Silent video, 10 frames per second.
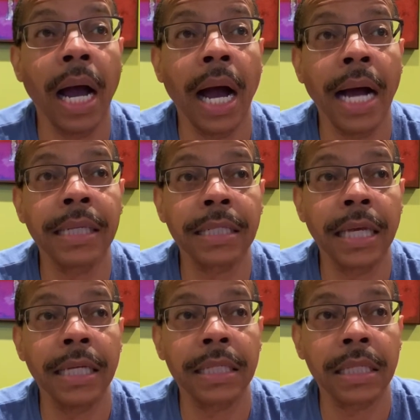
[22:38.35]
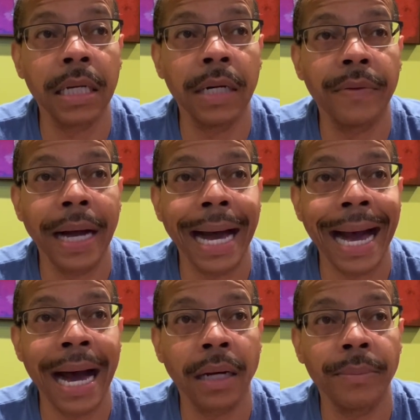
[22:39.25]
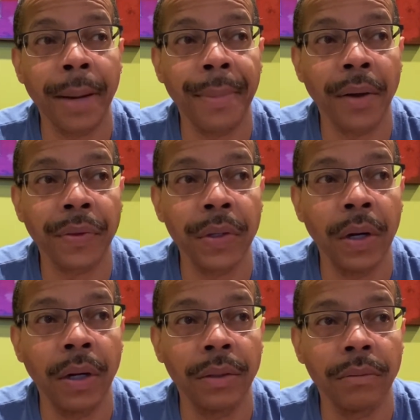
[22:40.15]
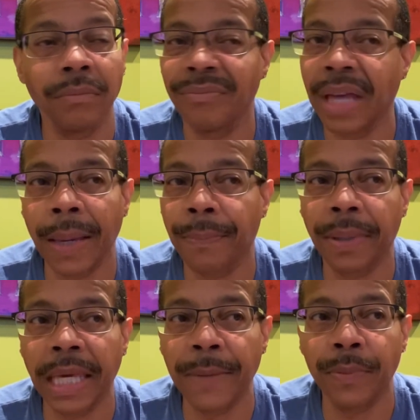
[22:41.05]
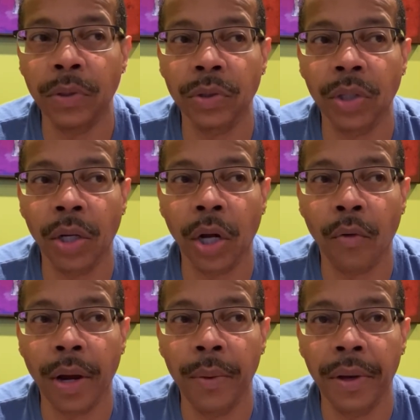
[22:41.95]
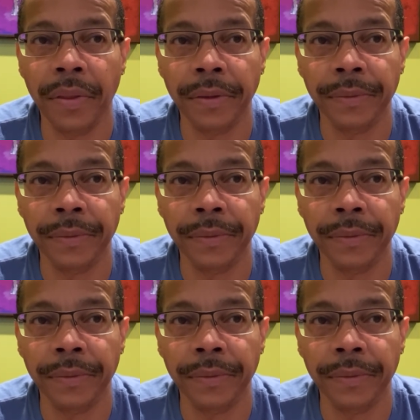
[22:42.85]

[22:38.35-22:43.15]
I say stuff out of my mouth, you all, that people don't agree with.